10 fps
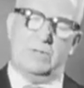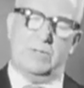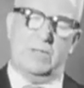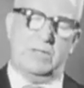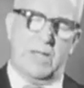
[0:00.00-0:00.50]

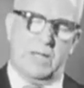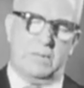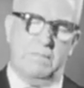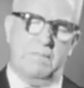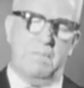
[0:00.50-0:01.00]
that they take.
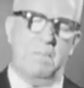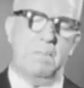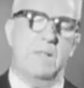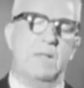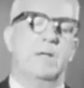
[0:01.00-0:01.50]

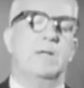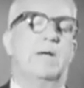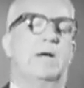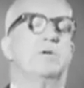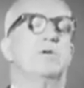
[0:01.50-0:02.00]

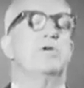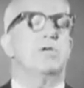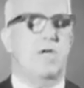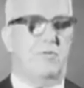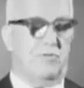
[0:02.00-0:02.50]
Now,
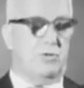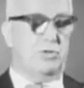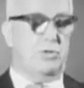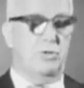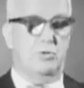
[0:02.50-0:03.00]
if
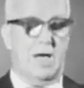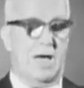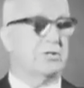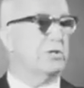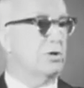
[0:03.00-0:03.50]
2
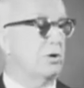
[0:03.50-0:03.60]
lines could go